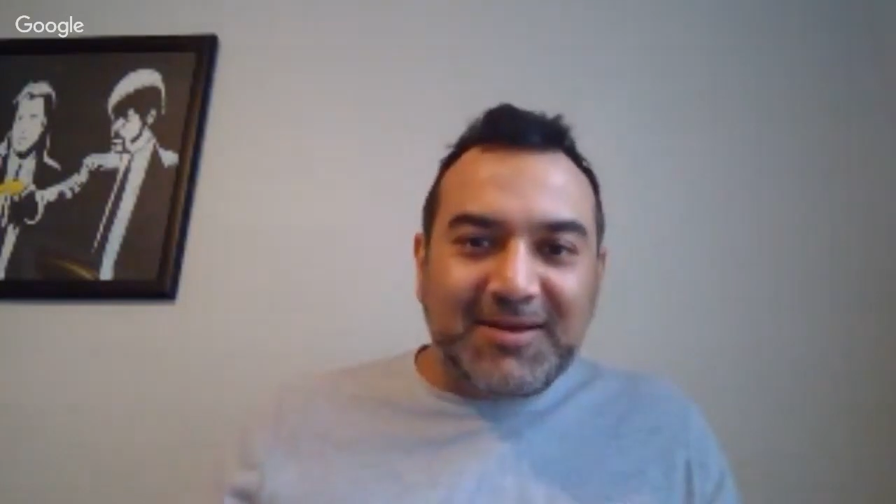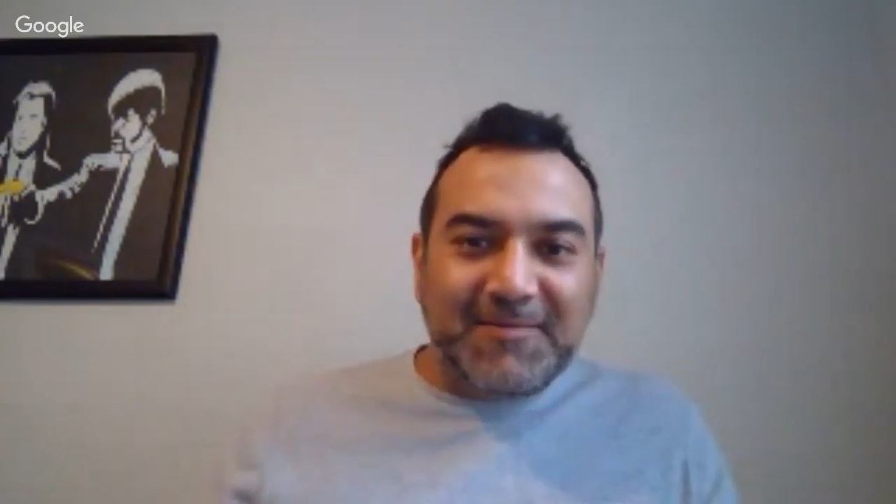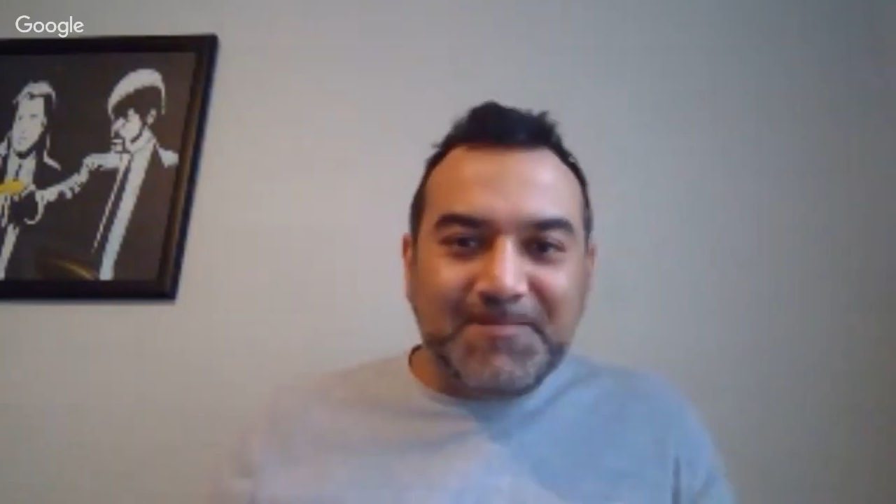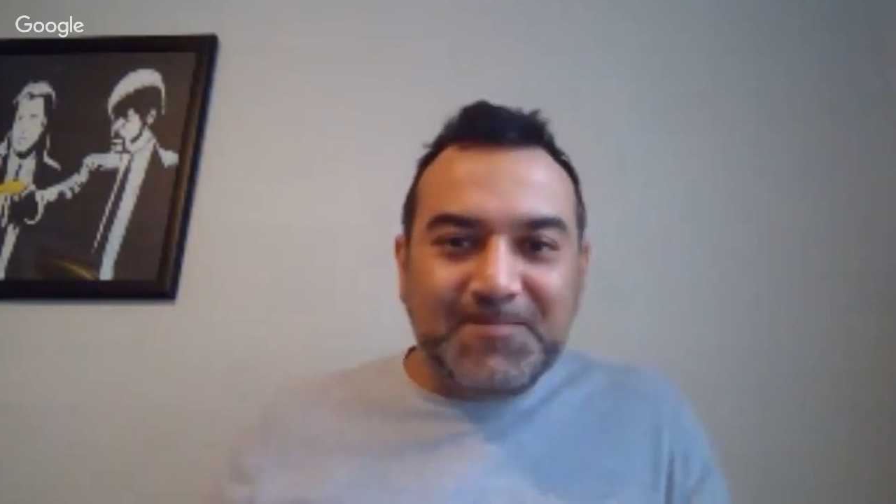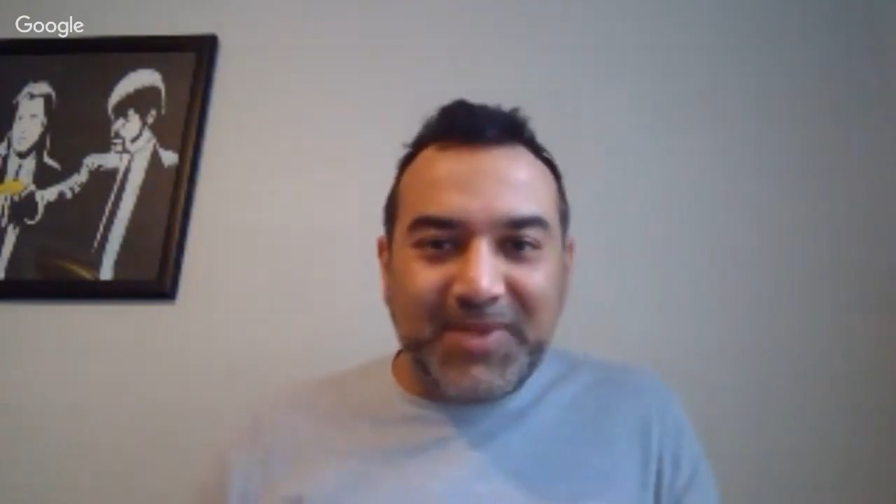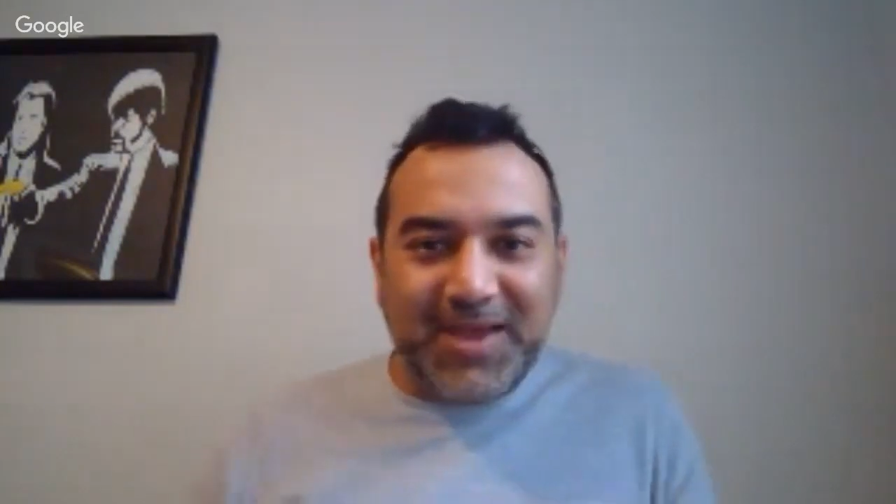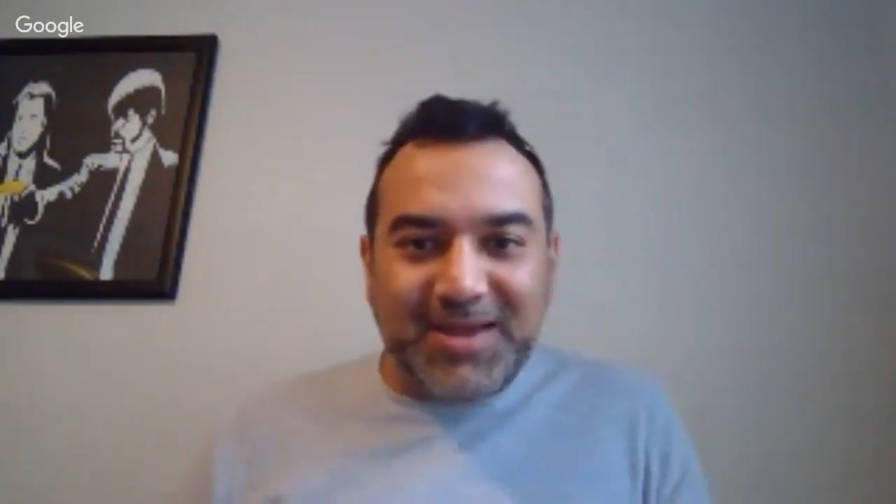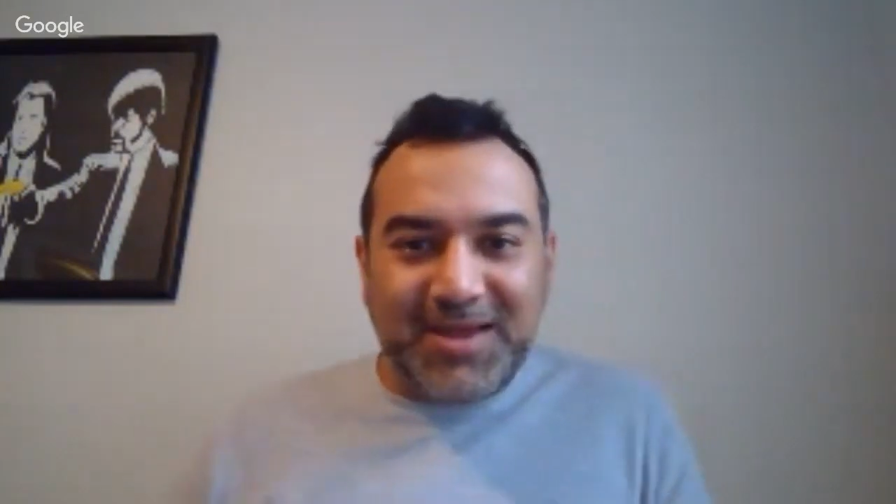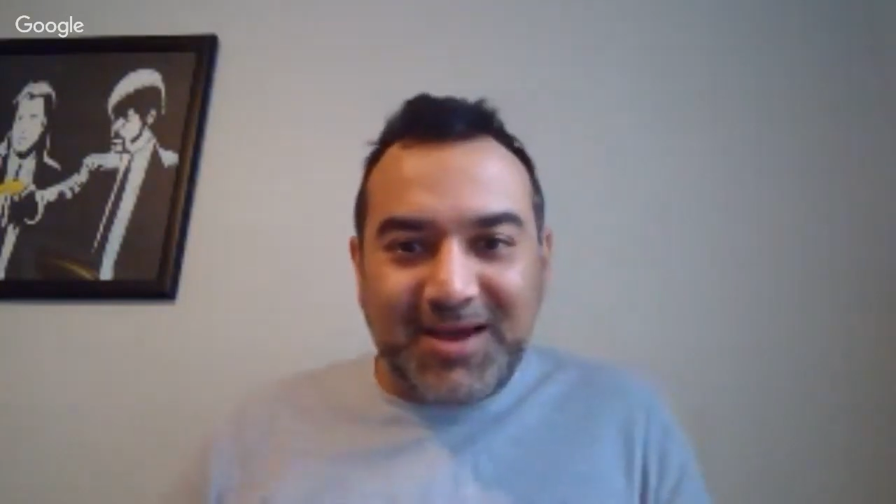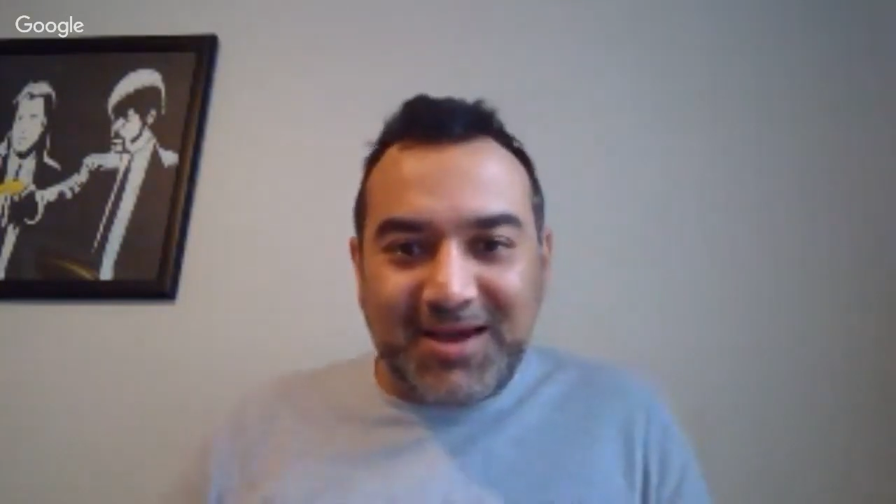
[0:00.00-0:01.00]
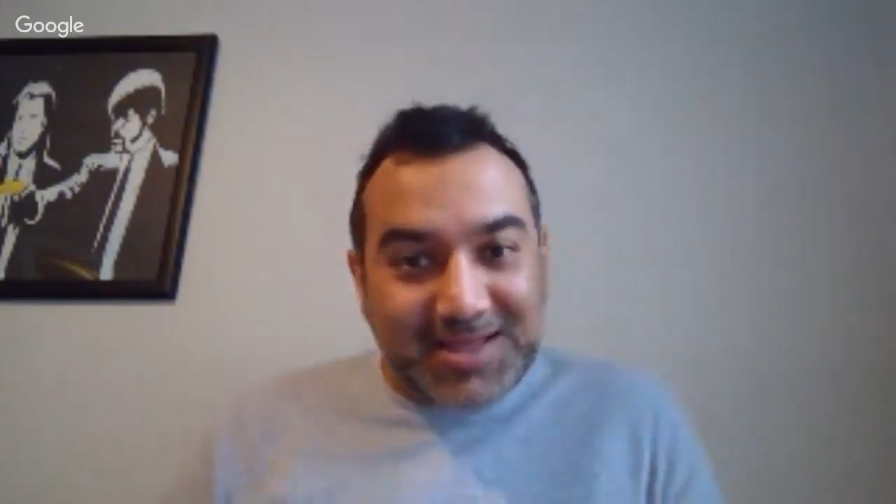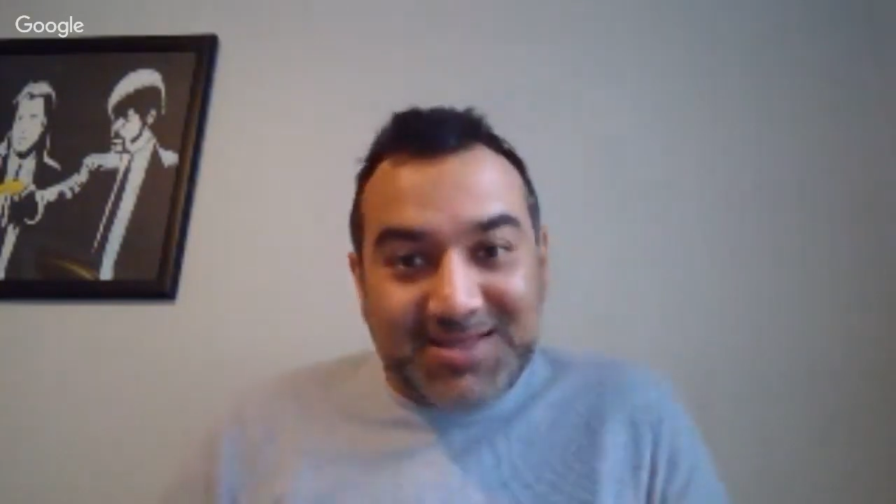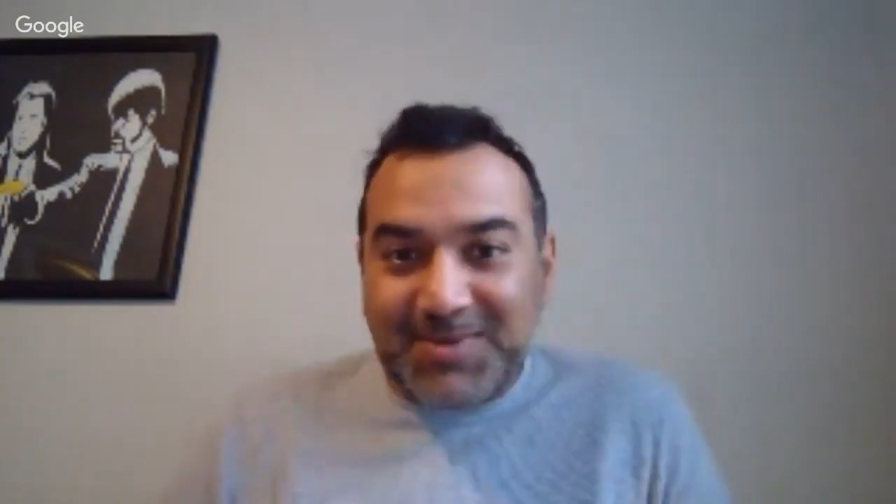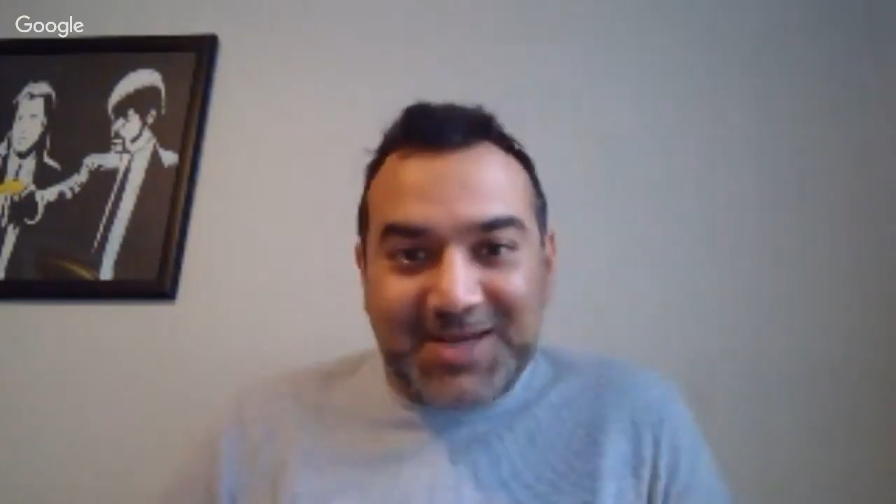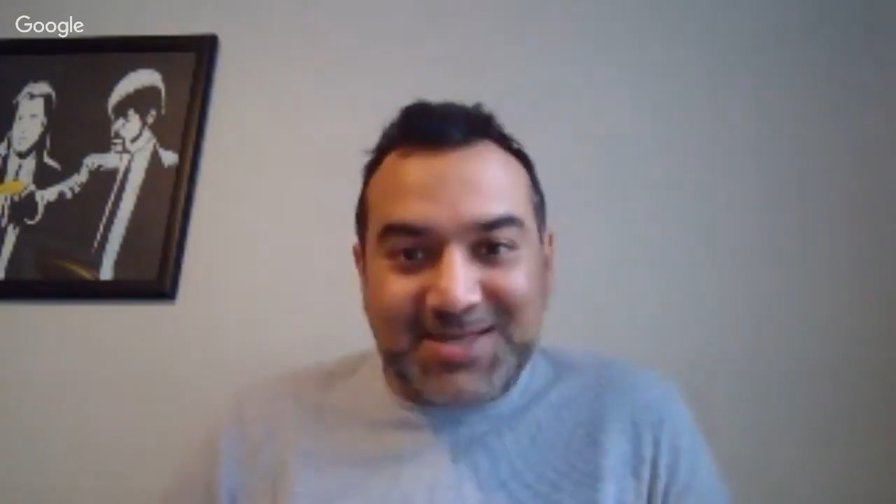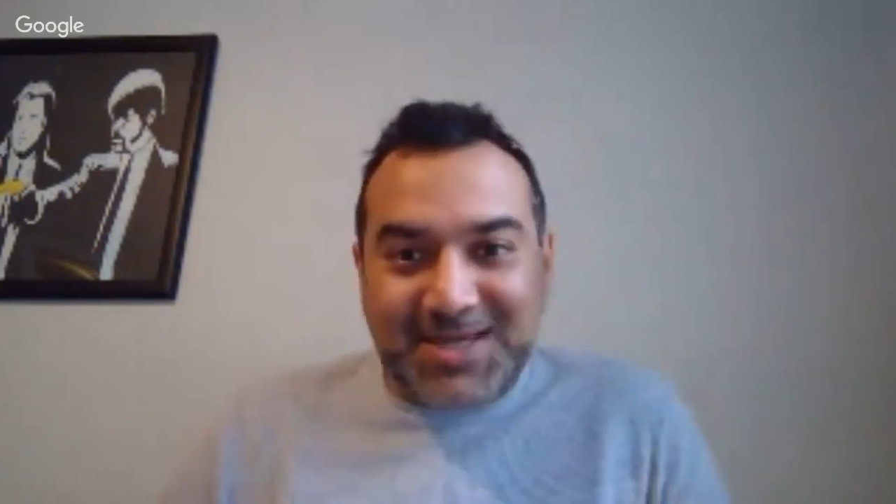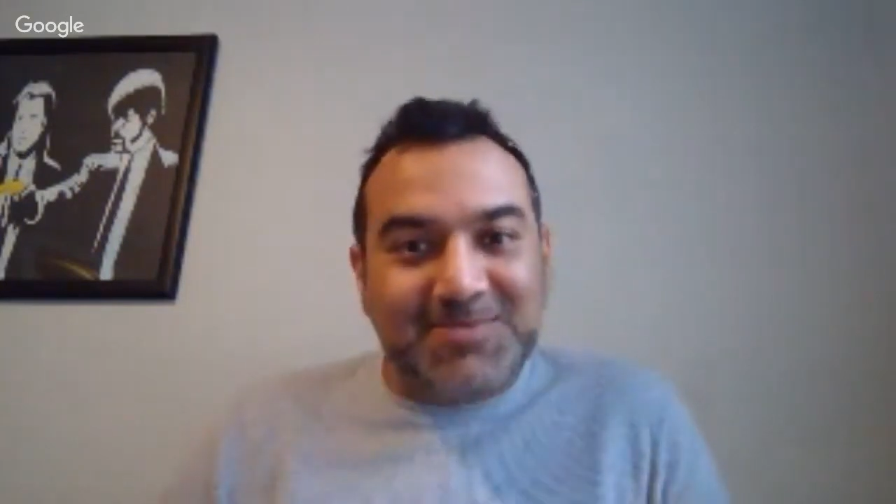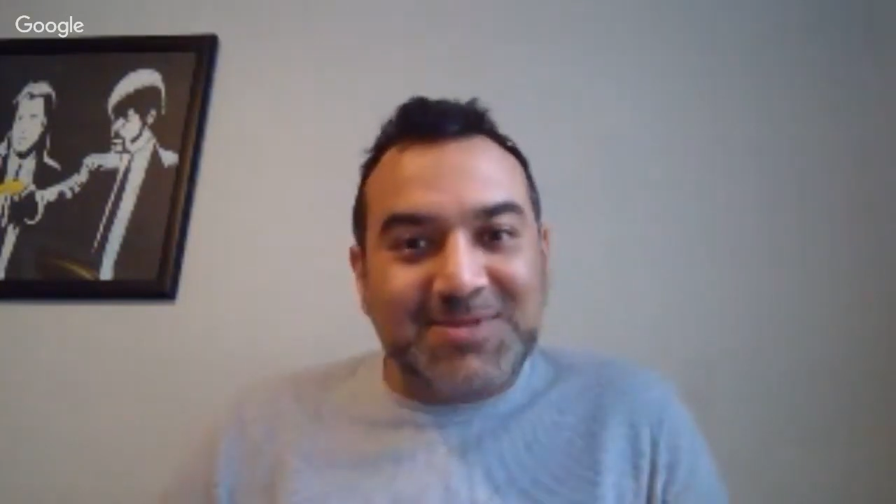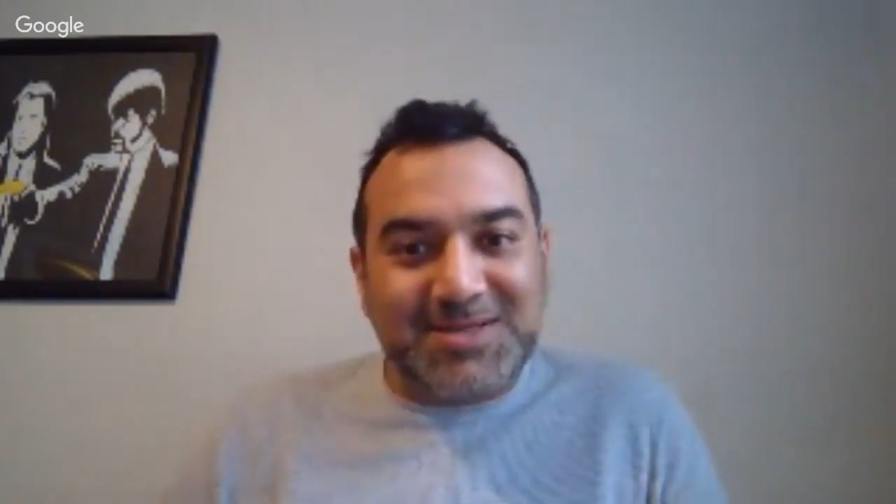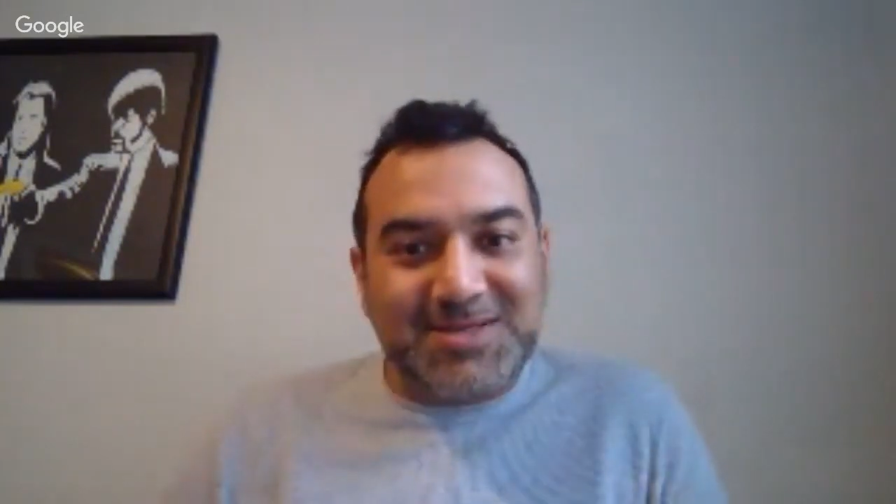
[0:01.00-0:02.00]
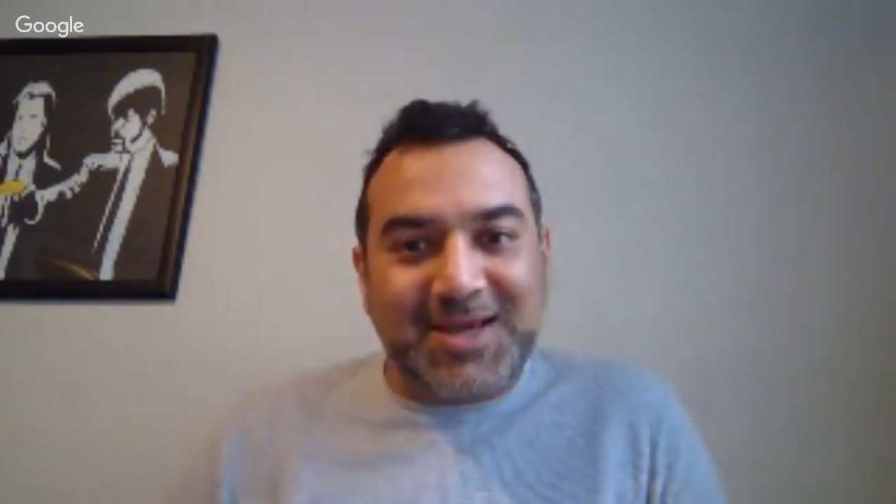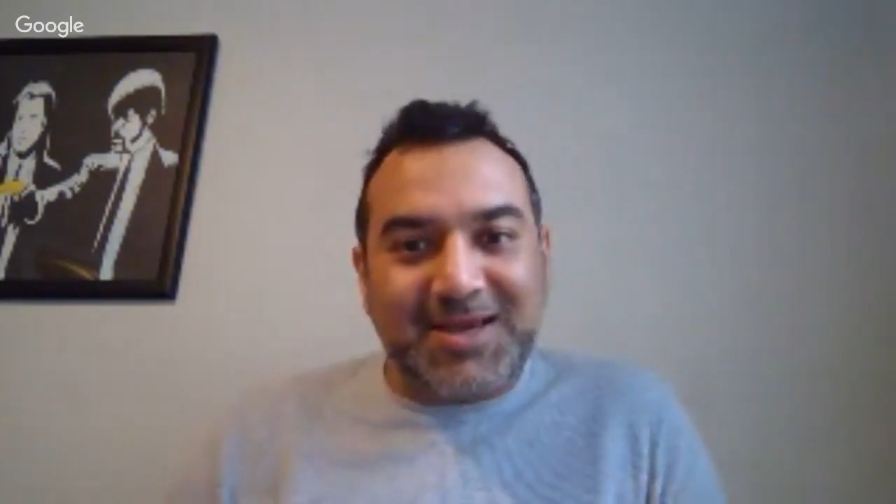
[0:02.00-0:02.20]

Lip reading: Like against the best teams,